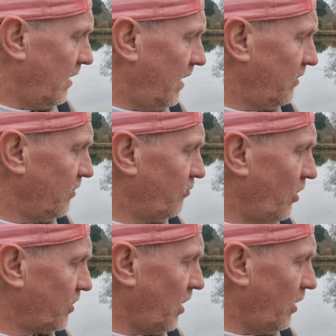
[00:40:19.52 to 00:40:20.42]
end of the
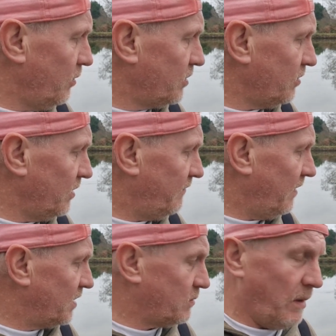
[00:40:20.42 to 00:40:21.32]
rod goes, or if
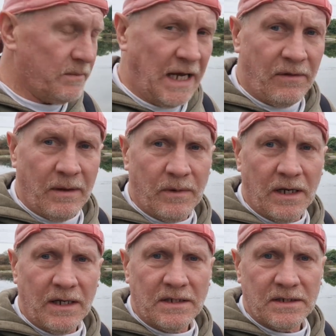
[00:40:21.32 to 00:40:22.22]
it swims out them
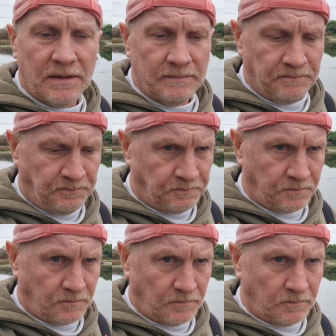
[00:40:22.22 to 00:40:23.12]
lilies.
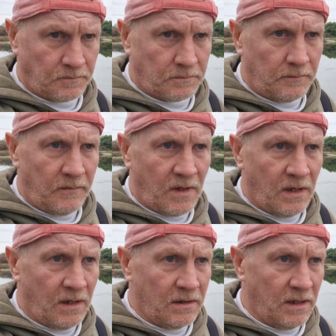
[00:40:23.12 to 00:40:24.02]

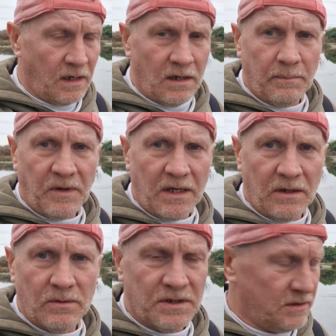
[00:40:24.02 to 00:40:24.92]
And yeah, I'll update
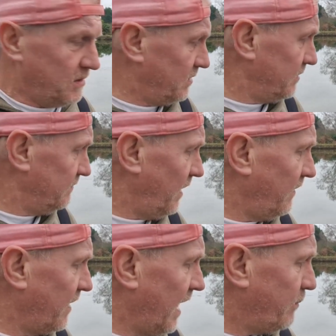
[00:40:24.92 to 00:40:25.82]
you as if
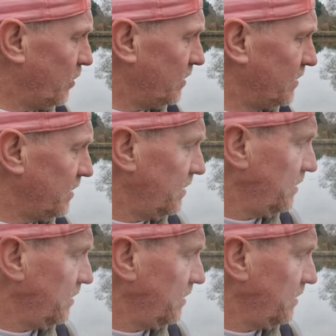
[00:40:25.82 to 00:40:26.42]
anything happens.